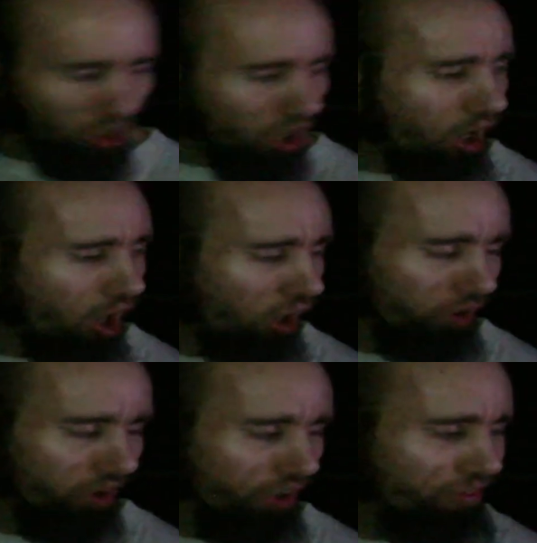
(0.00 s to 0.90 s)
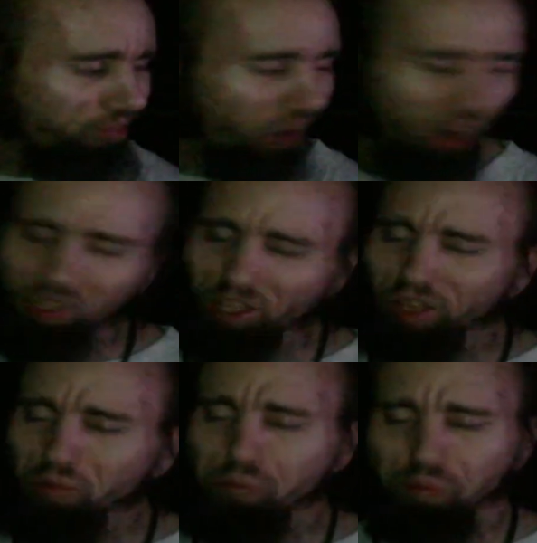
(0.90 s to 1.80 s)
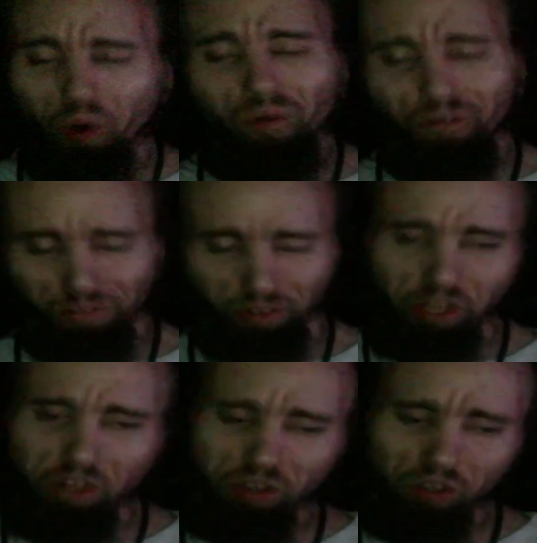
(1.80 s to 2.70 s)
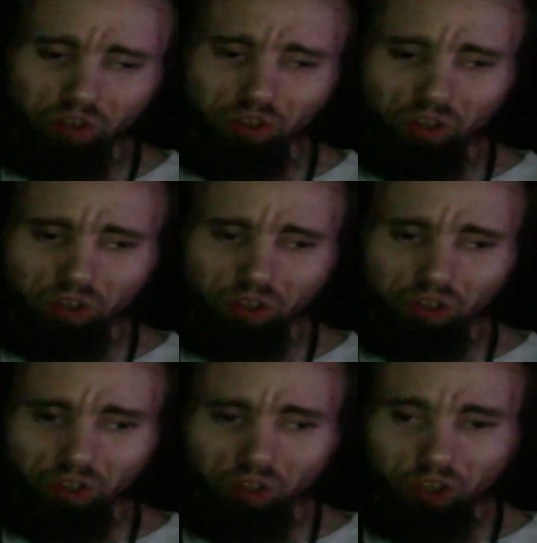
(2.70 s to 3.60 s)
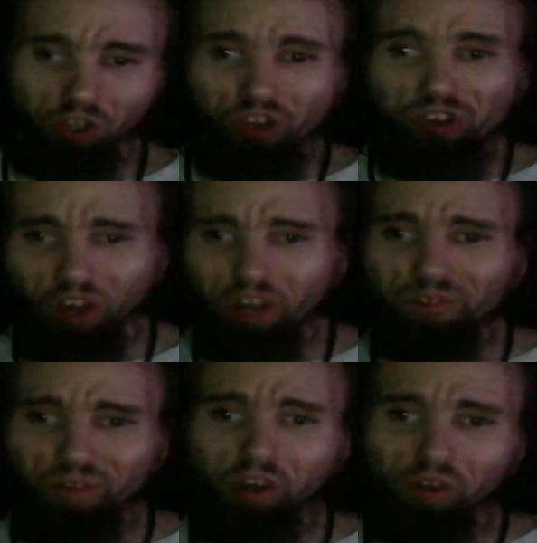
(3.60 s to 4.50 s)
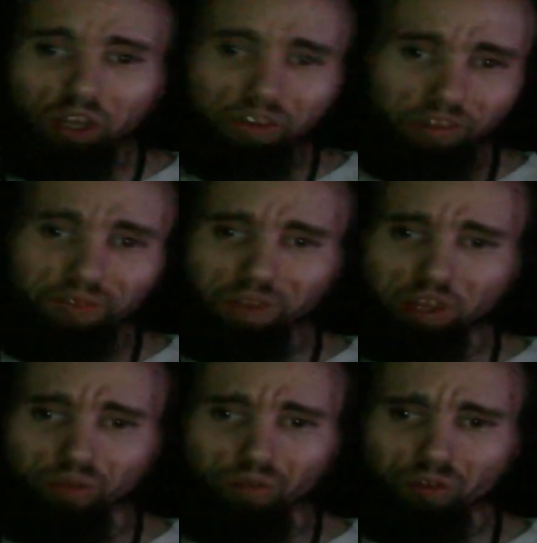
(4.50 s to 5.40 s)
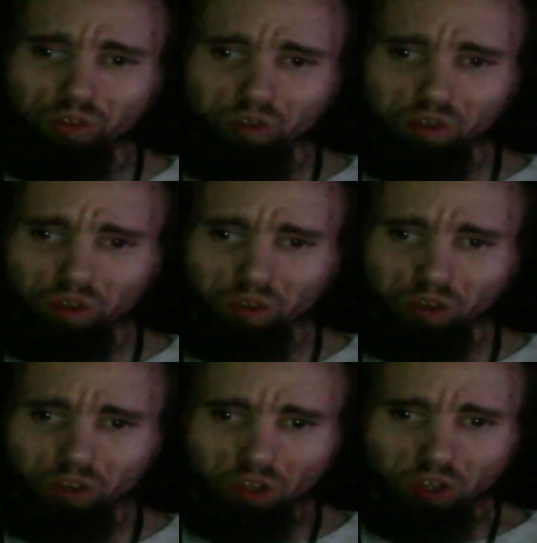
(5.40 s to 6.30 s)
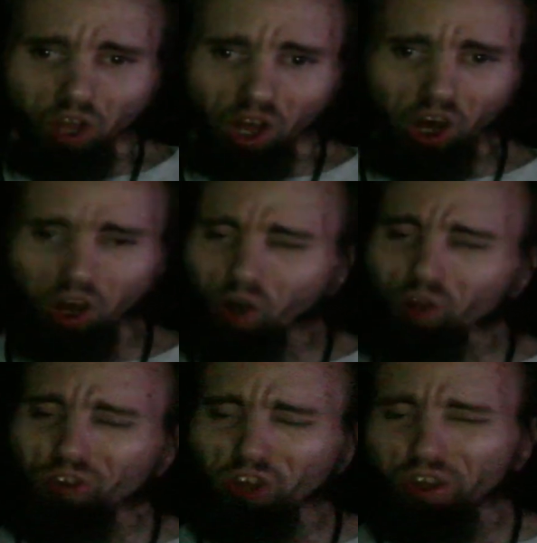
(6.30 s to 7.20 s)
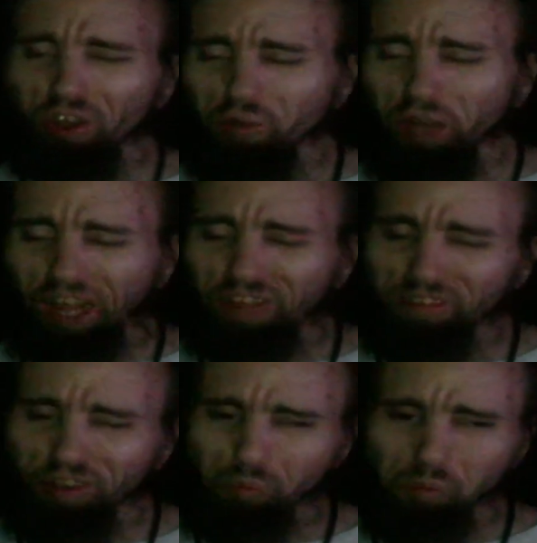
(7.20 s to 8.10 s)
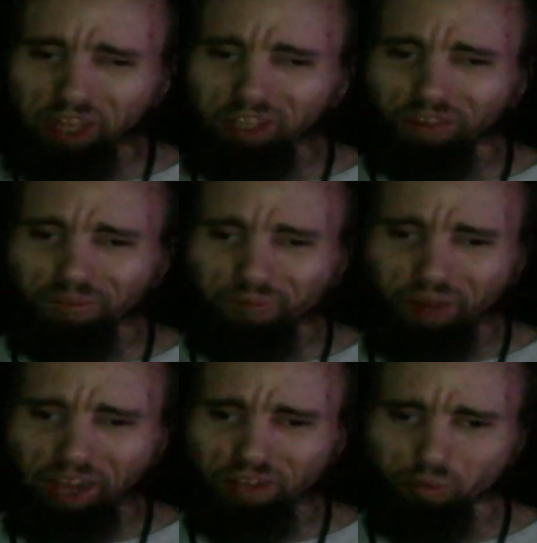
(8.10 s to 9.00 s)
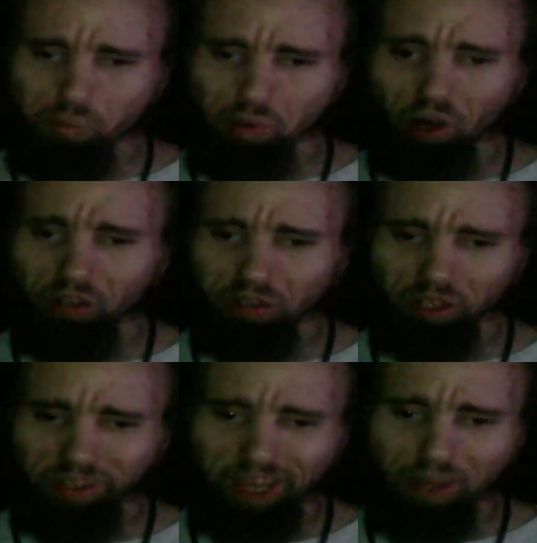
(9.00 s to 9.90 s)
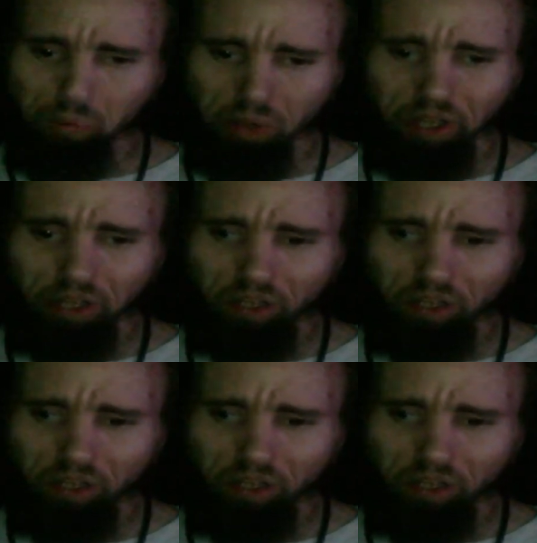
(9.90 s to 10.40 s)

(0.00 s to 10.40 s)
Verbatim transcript: all this fucking bullshit just for clicks and views. Also, you guys can make a fast buck and get paid.